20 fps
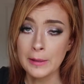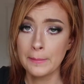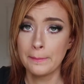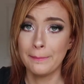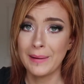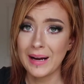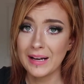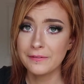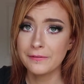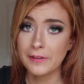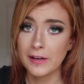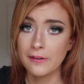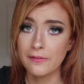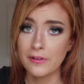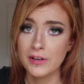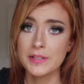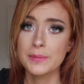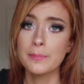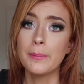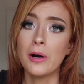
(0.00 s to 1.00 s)
My
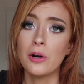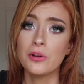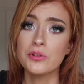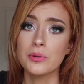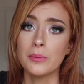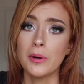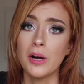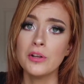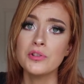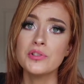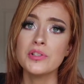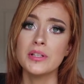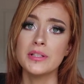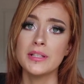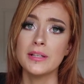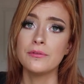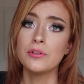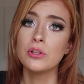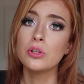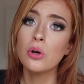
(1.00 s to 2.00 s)
favourite spot to watch is
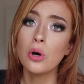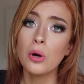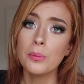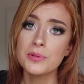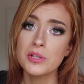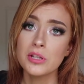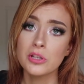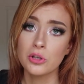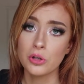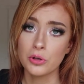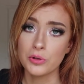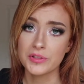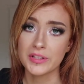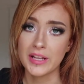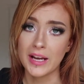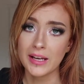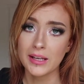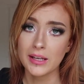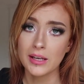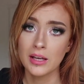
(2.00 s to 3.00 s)
if you go up to the
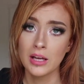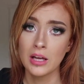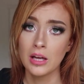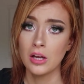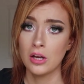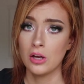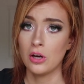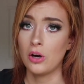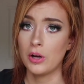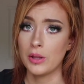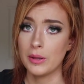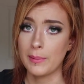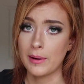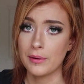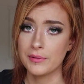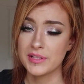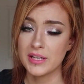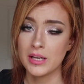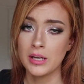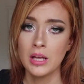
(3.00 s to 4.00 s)
Gooseneck on the
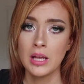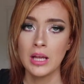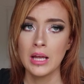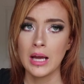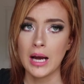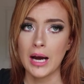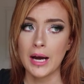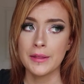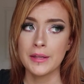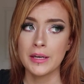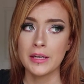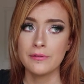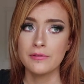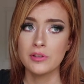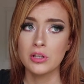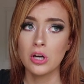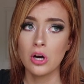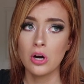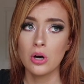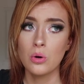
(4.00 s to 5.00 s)
mountain, and then if
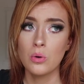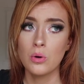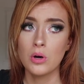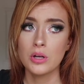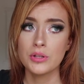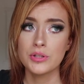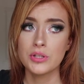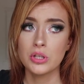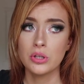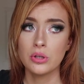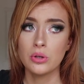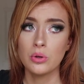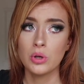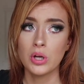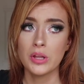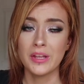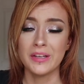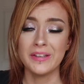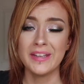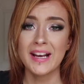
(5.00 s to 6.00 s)
you go
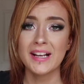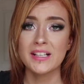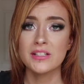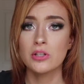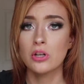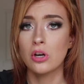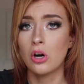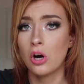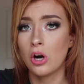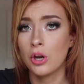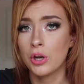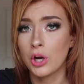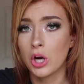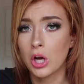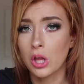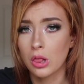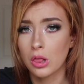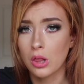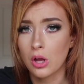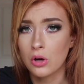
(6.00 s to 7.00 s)
to the next corner
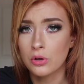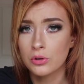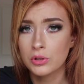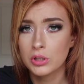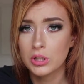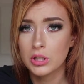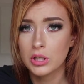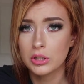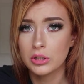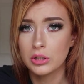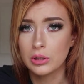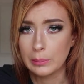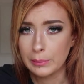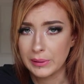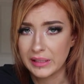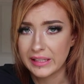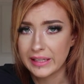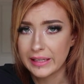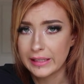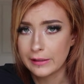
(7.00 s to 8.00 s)
along, you'll
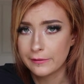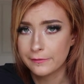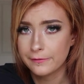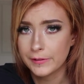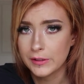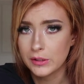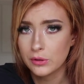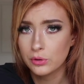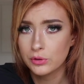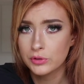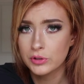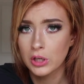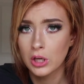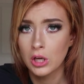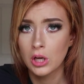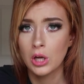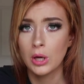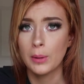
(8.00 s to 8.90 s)
be in a field.